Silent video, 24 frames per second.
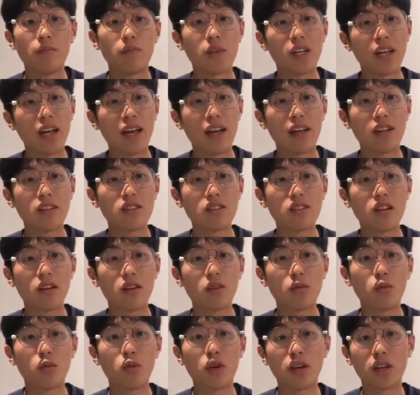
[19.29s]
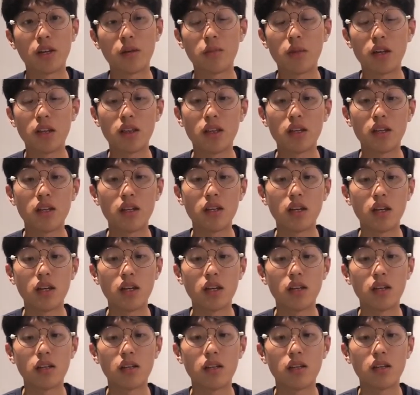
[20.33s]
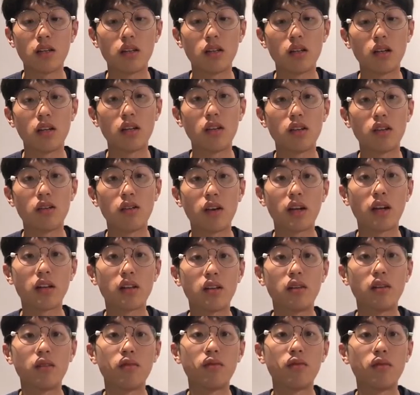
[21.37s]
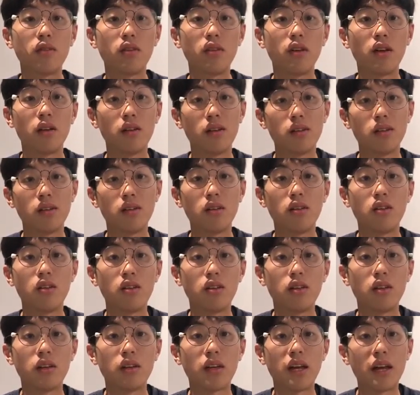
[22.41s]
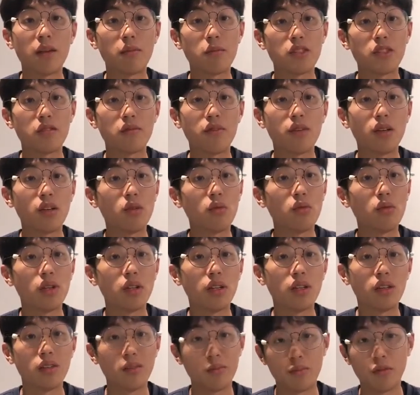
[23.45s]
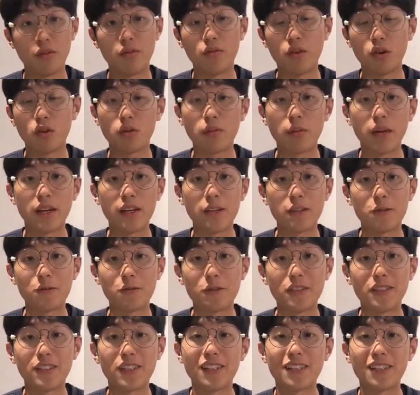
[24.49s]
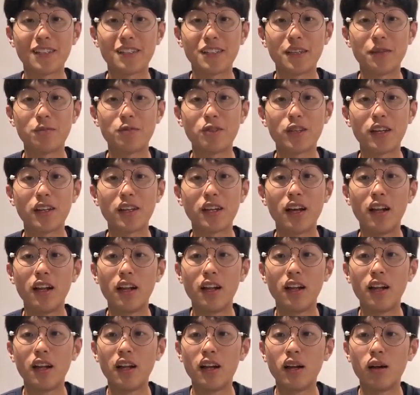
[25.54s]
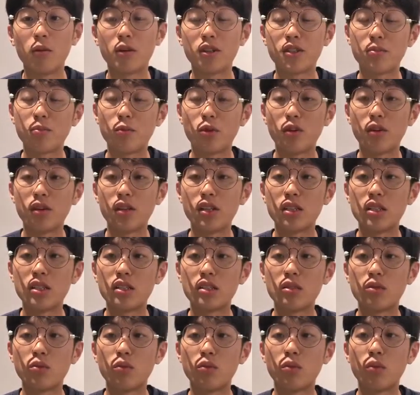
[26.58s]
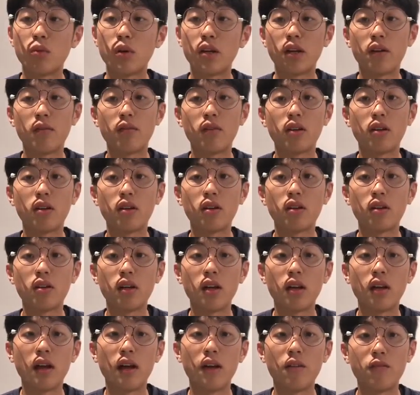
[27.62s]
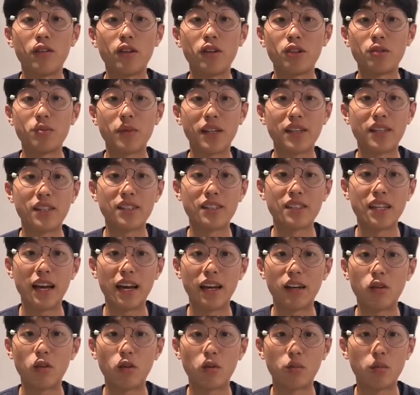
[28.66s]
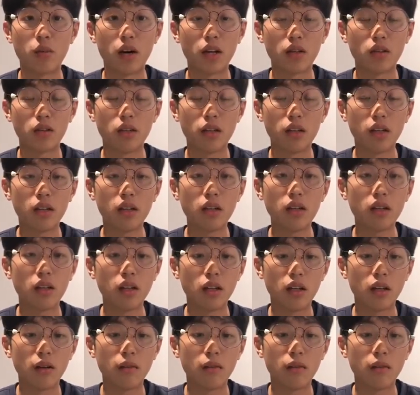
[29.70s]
The hands-on working method and interactive learning atmosphere really provoked my interest in the subject. What's more is whenever I finish my design or modeling,